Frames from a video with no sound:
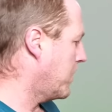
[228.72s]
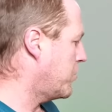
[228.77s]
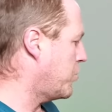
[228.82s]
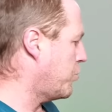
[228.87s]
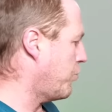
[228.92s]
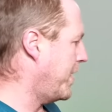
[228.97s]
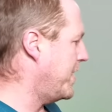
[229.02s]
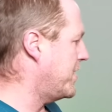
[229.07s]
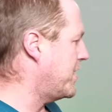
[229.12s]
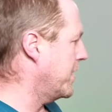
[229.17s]

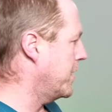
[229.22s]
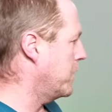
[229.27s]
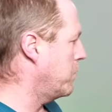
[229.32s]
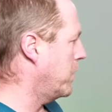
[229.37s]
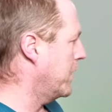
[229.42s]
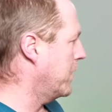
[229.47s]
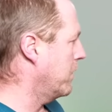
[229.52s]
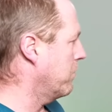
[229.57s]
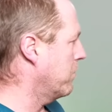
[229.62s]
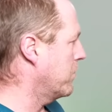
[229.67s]

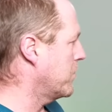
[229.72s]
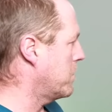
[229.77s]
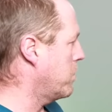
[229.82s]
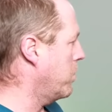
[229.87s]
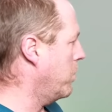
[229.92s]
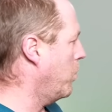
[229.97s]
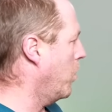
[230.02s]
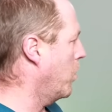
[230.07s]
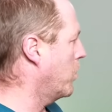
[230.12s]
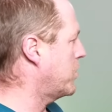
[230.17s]
treated with a
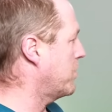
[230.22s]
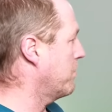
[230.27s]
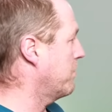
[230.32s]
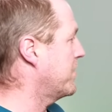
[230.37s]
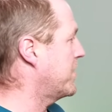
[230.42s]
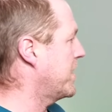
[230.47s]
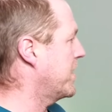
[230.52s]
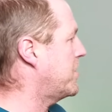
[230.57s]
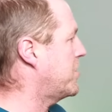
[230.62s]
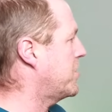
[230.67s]
water
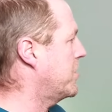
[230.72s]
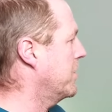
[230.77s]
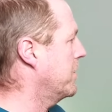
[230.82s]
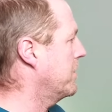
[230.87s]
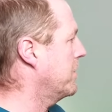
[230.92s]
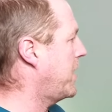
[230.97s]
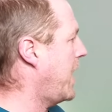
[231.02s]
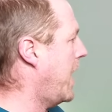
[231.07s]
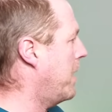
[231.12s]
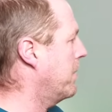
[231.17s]

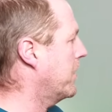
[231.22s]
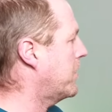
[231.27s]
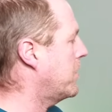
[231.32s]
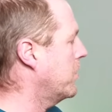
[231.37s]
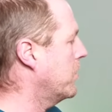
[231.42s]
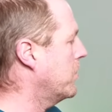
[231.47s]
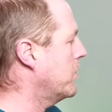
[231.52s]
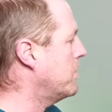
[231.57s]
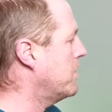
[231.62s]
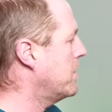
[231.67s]
resistant
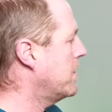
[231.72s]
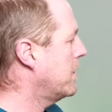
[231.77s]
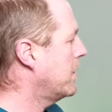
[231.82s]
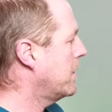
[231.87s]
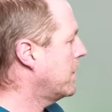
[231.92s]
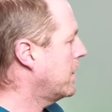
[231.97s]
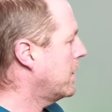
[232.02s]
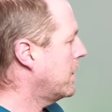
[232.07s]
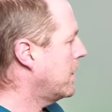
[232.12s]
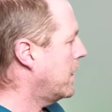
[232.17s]
chemical,
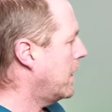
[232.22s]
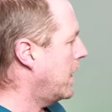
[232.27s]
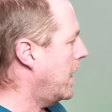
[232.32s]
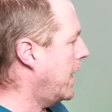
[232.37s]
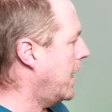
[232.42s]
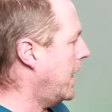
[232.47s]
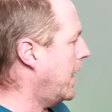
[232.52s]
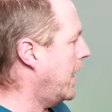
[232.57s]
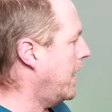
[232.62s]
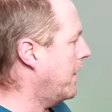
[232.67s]

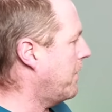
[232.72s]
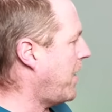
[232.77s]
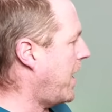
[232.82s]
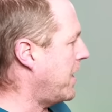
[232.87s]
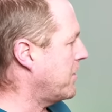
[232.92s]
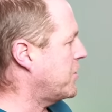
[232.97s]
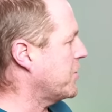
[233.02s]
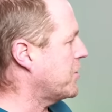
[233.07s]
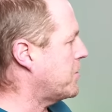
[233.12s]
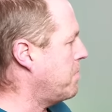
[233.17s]

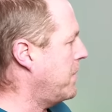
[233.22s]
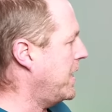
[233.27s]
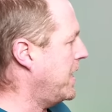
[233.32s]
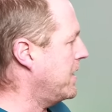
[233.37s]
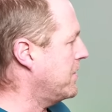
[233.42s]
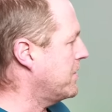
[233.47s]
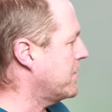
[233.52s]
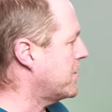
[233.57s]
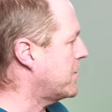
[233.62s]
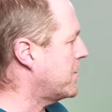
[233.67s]
that just
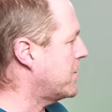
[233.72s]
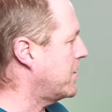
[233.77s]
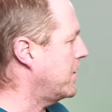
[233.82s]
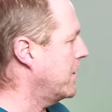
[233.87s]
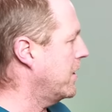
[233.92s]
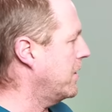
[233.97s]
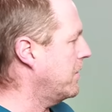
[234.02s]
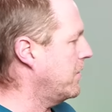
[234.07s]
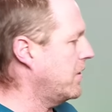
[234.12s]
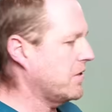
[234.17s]
means
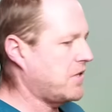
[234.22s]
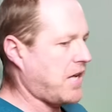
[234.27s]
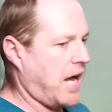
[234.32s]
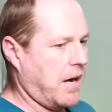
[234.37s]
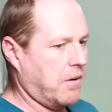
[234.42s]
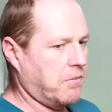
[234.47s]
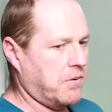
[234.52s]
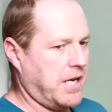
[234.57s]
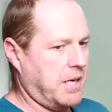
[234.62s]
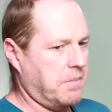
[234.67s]
that the
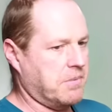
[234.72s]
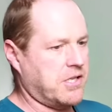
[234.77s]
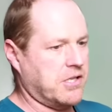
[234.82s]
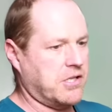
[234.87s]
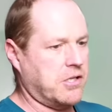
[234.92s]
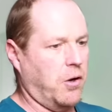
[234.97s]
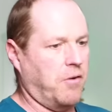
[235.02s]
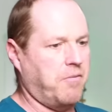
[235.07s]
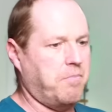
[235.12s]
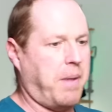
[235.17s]
down keeps
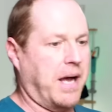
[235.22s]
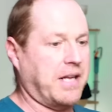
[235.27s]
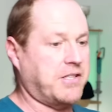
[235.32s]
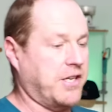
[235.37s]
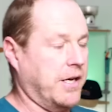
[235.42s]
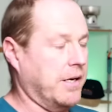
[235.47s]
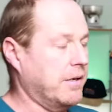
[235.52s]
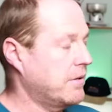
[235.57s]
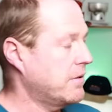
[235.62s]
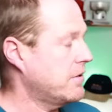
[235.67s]
its loft
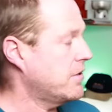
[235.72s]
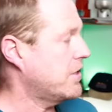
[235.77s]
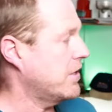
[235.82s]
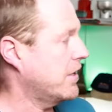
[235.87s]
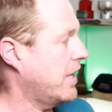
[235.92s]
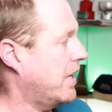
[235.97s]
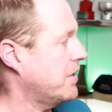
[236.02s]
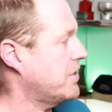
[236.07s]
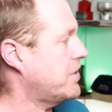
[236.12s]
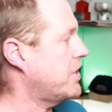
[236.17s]
better.
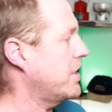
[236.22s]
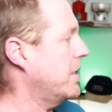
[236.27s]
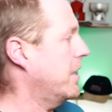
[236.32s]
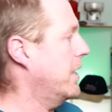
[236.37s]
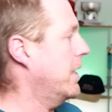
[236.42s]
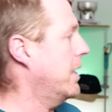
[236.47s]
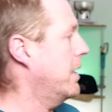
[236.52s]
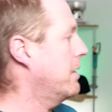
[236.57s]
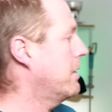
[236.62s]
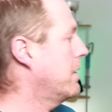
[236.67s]
So that's
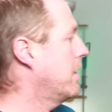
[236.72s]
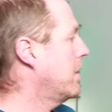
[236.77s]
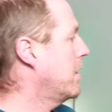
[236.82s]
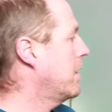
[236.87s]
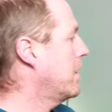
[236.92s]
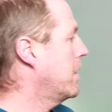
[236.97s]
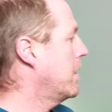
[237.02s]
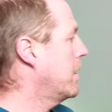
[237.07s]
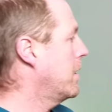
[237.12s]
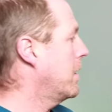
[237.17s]
a
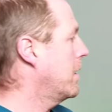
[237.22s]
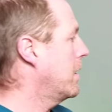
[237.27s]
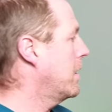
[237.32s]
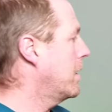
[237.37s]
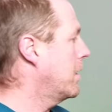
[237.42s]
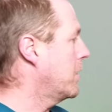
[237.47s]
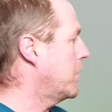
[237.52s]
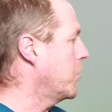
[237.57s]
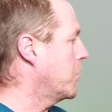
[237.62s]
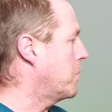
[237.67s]

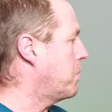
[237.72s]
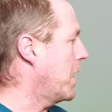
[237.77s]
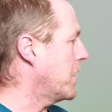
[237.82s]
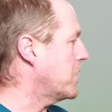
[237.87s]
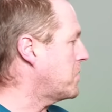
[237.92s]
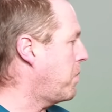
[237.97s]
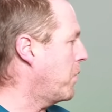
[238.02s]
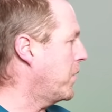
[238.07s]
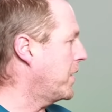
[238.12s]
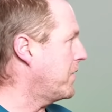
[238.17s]
good
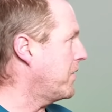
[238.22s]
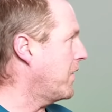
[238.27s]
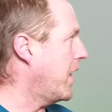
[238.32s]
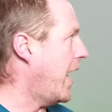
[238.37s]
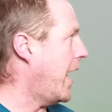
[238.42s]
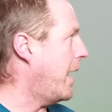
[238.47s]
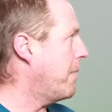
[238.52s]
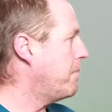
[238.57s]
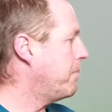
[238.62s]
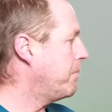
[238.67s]
plus point
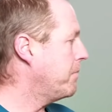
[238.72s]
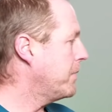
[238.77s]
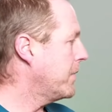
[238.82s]
there.